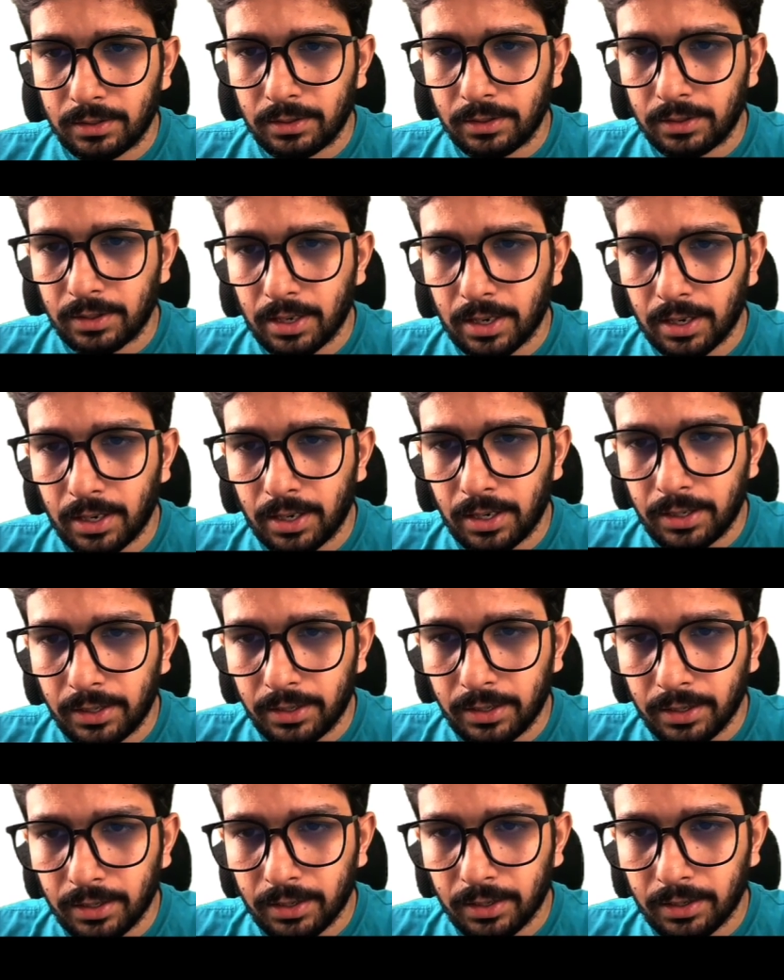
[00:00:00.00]
And
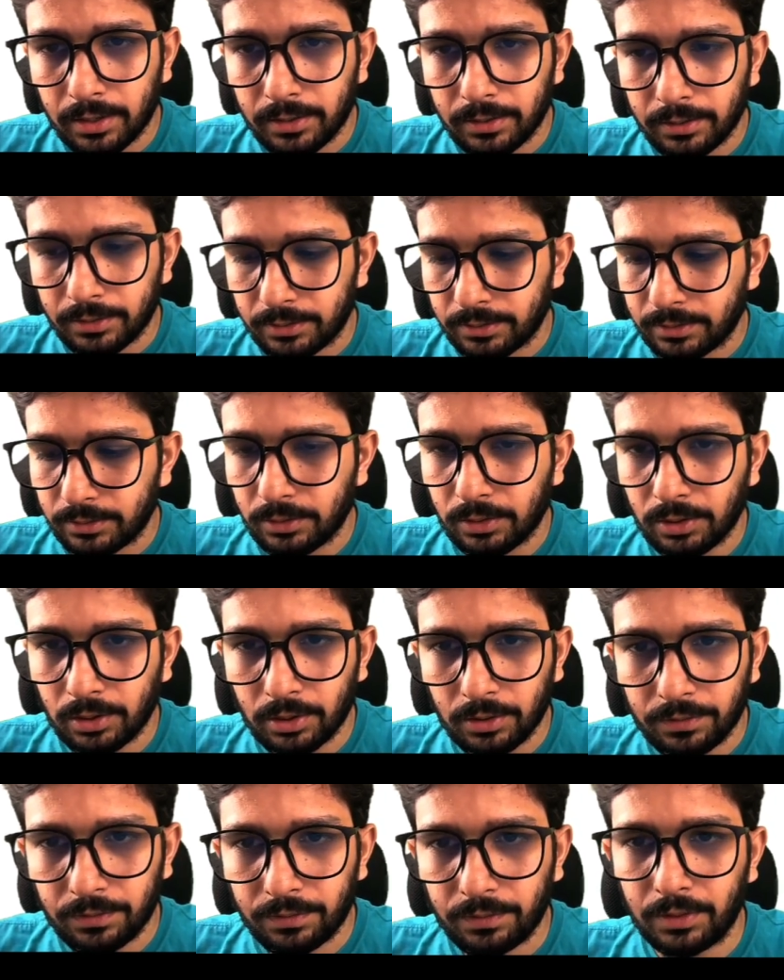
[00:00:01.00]
yeah,
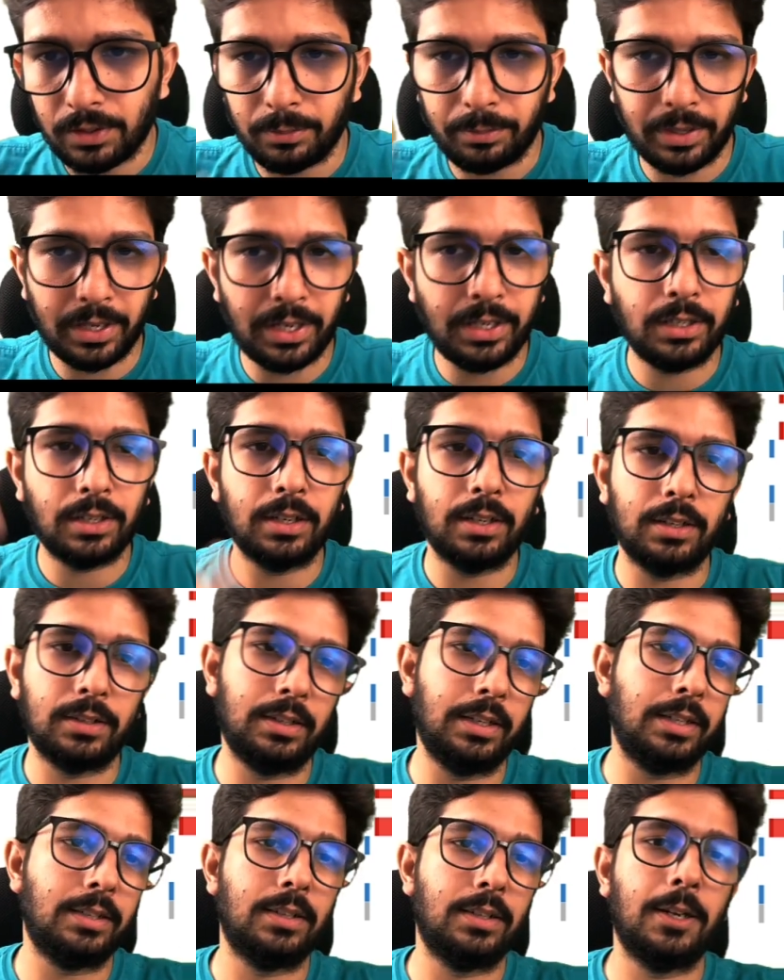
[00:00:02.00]
of the parent class,
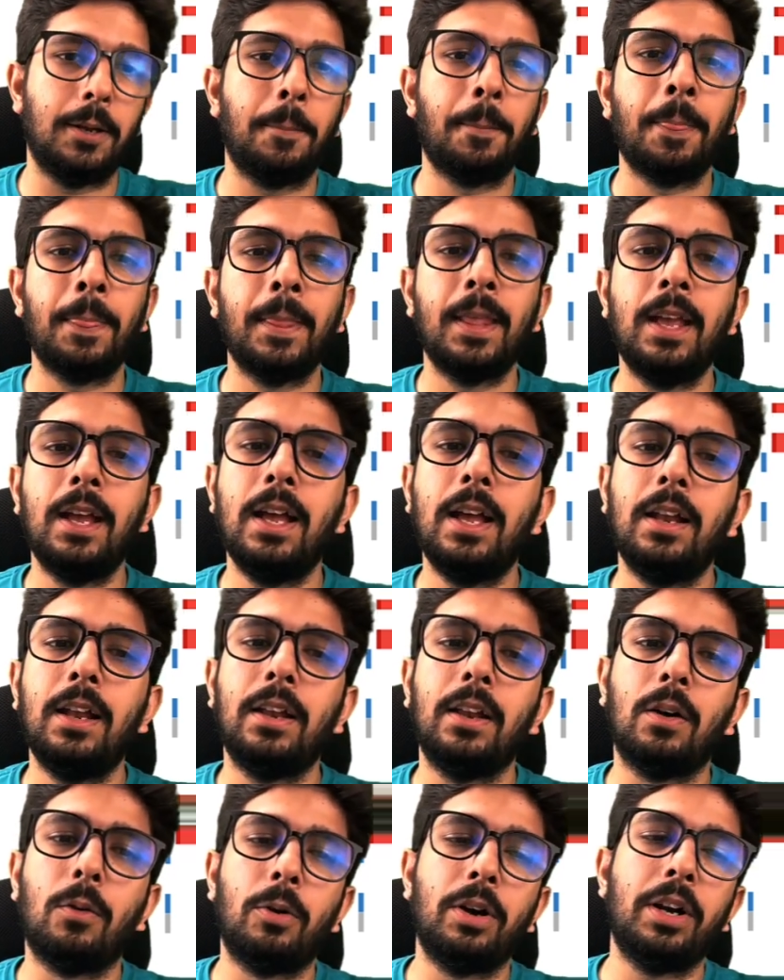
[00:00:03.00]
let's say.
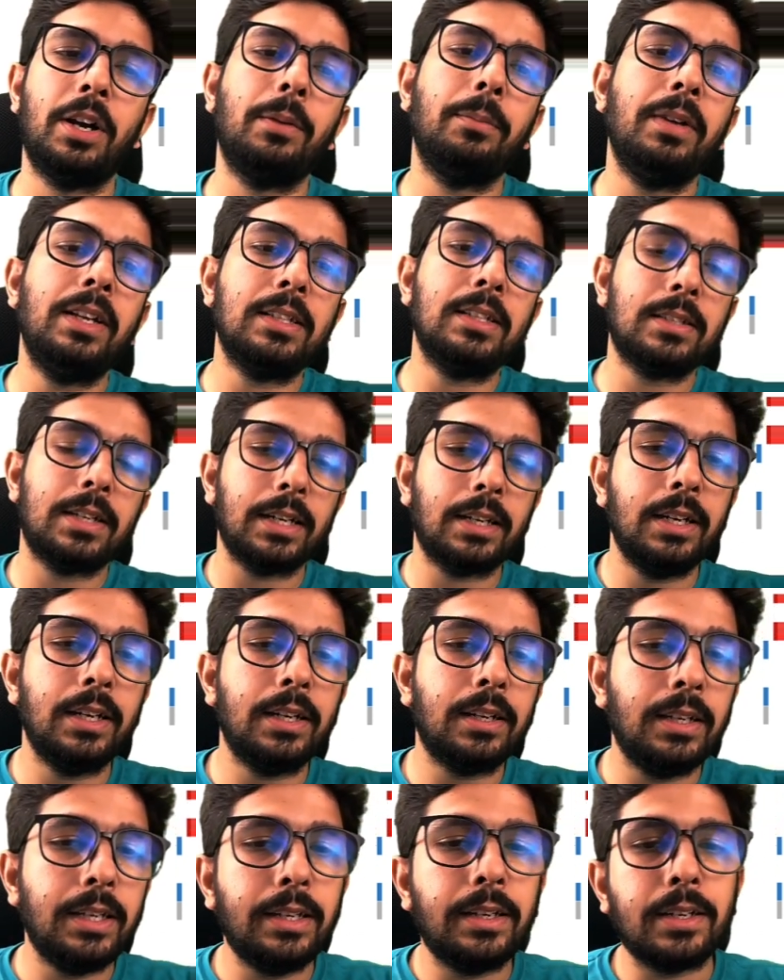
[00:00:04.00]
Now what it means
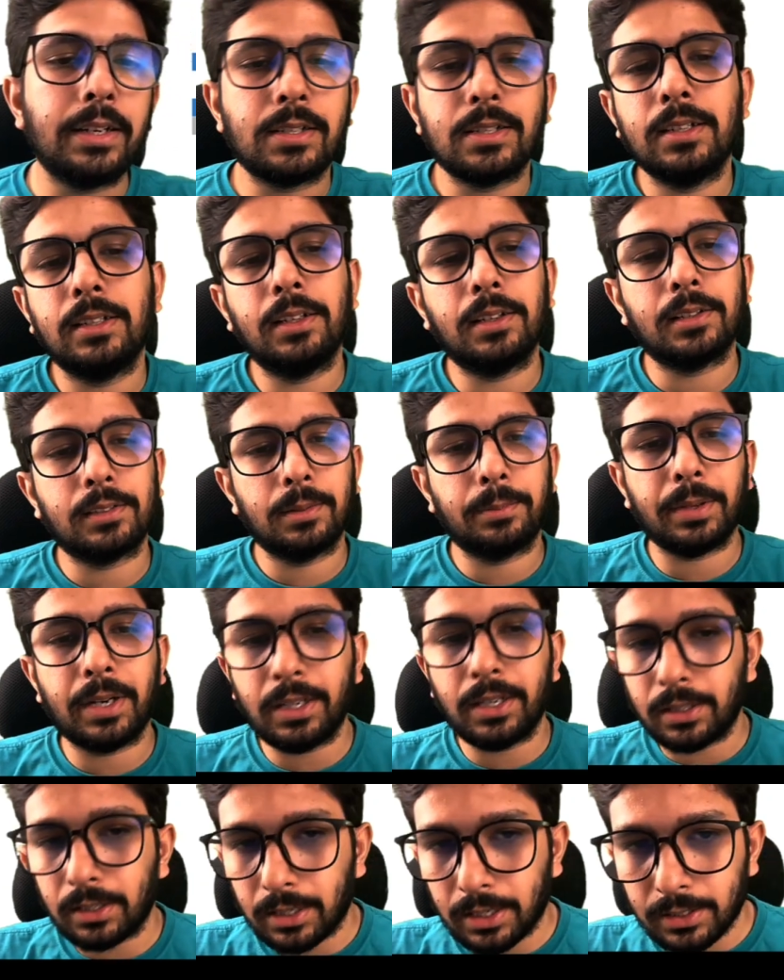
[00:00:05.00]
technically, let's say there's a
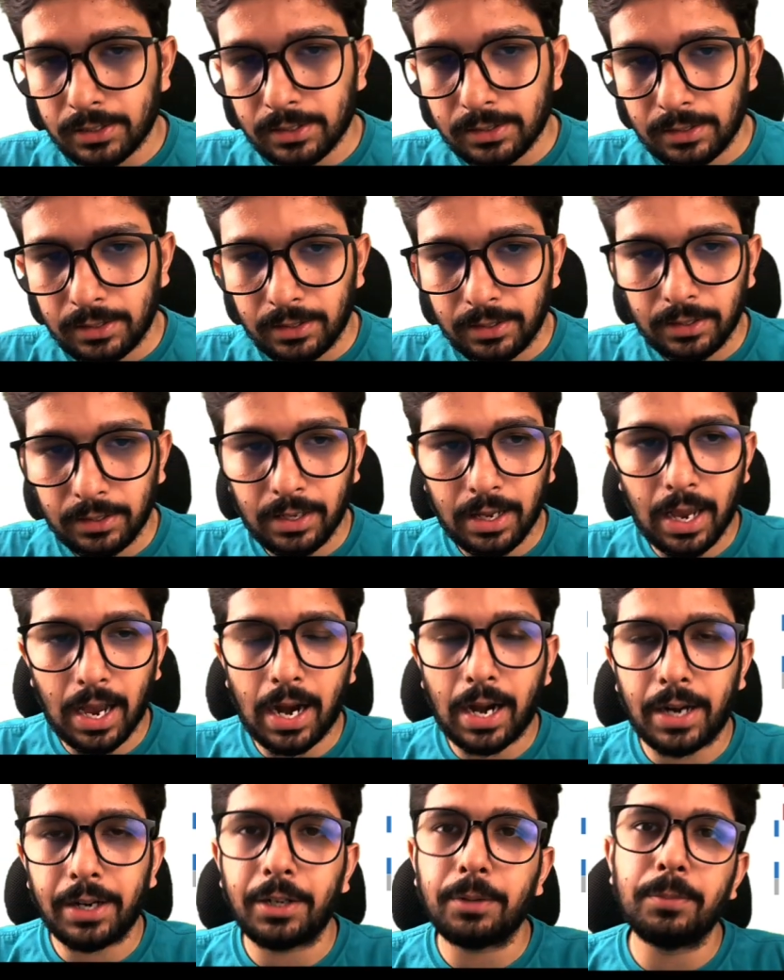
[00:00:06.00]
parent class
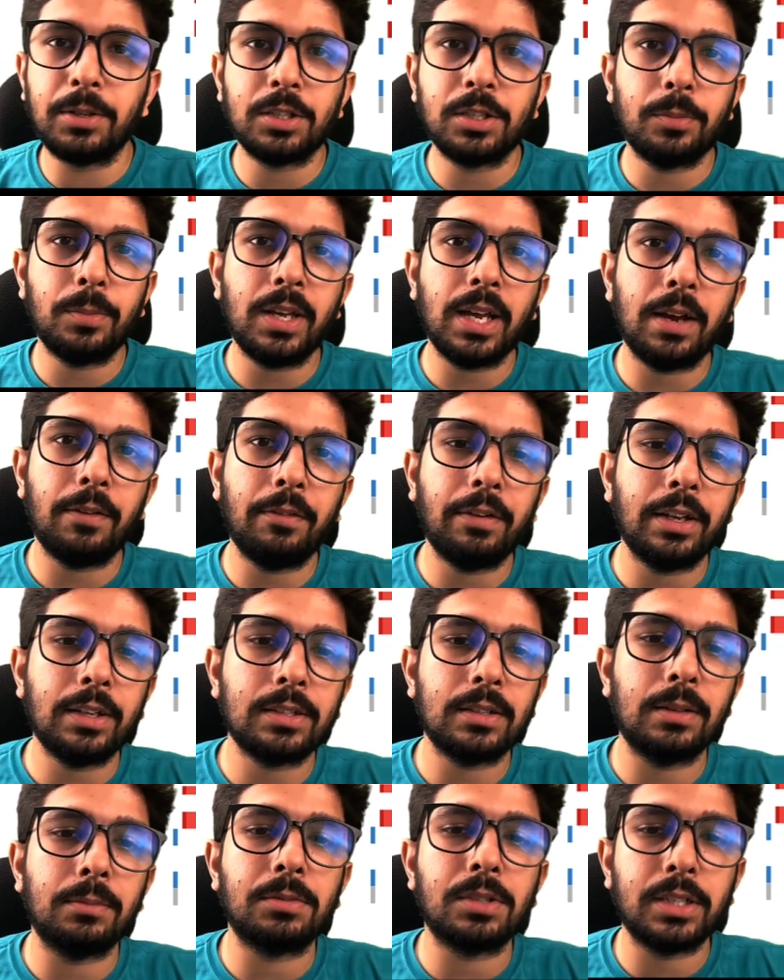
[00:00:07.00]
and it must be having
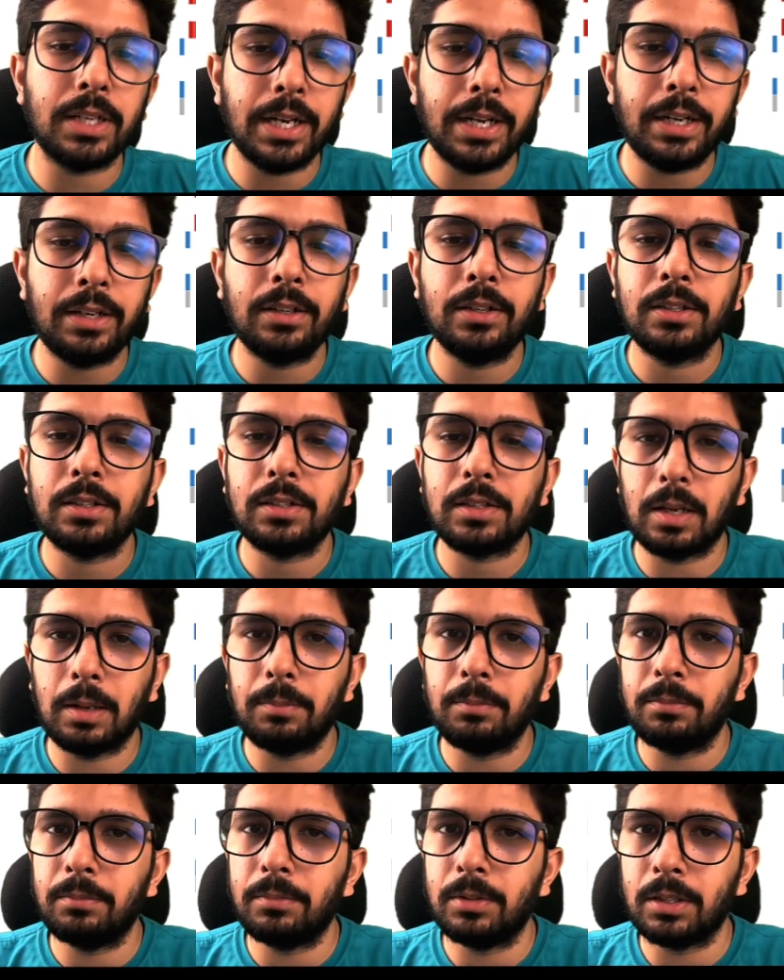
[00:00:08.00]
some state,
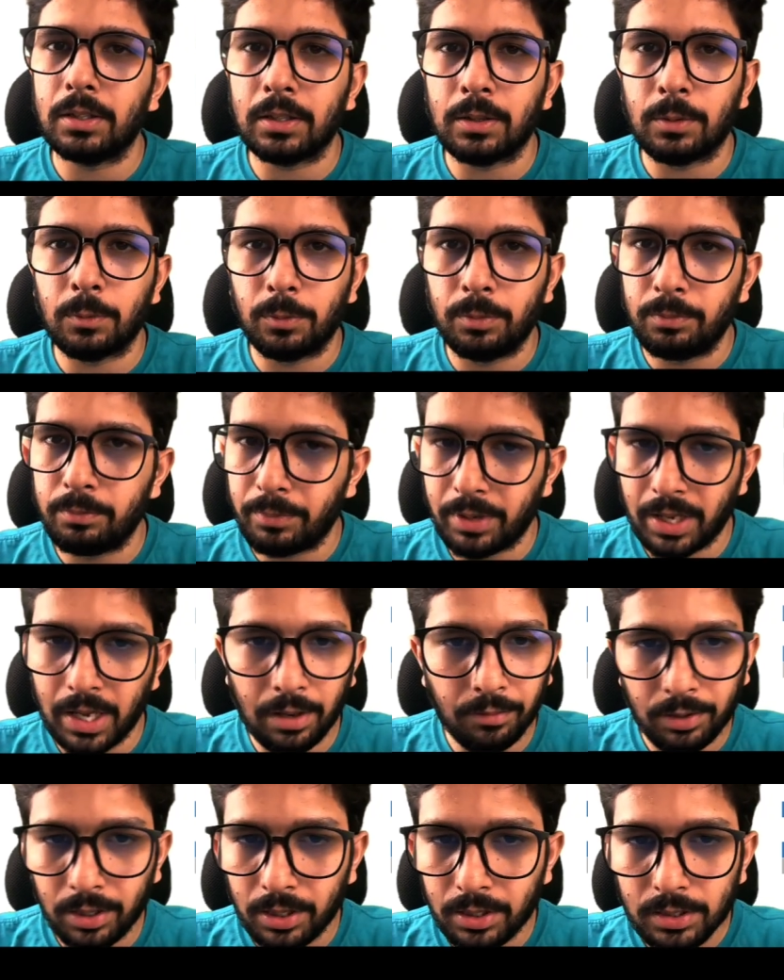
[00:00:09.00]
some
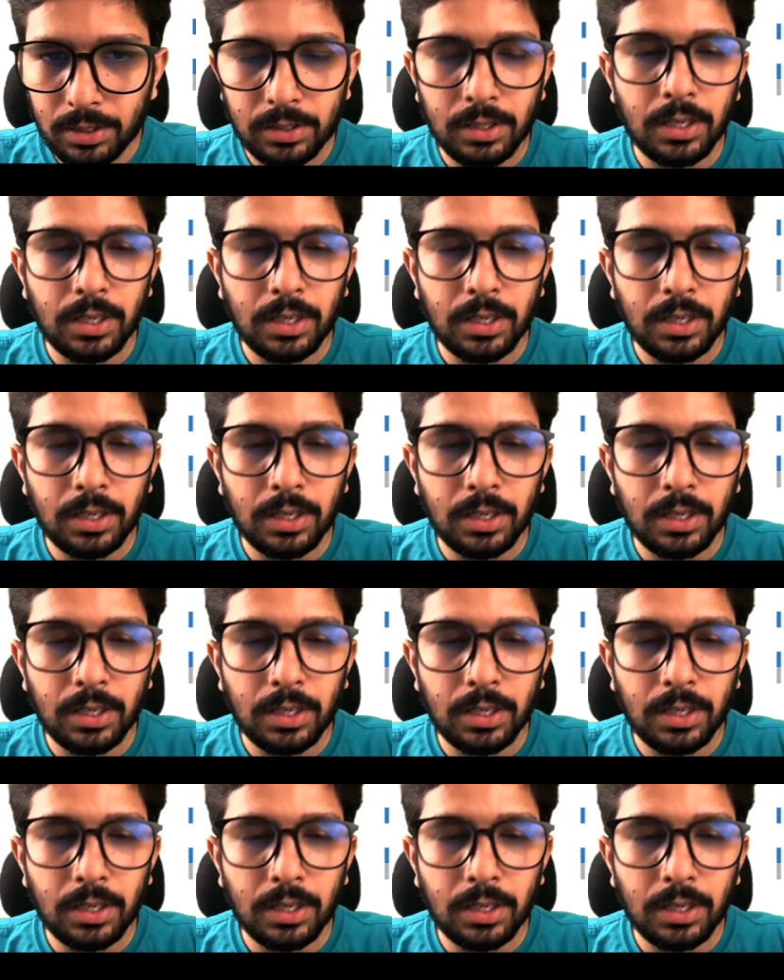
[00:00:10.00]
behaviors